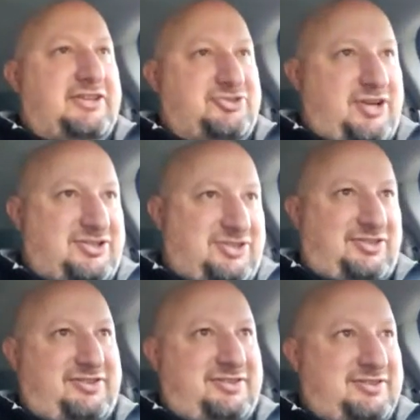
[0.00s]

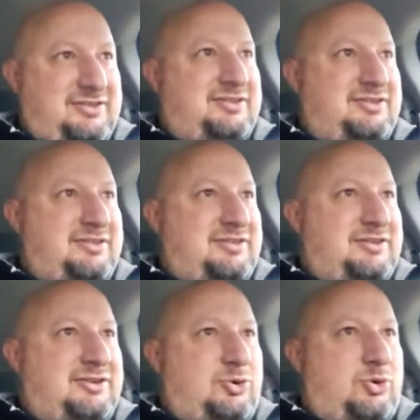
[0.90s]
stretches
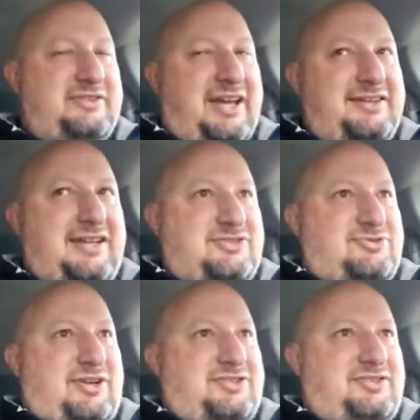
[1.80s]
or 10-day
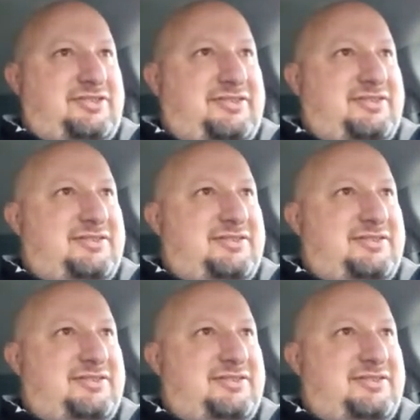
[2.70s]
stretches.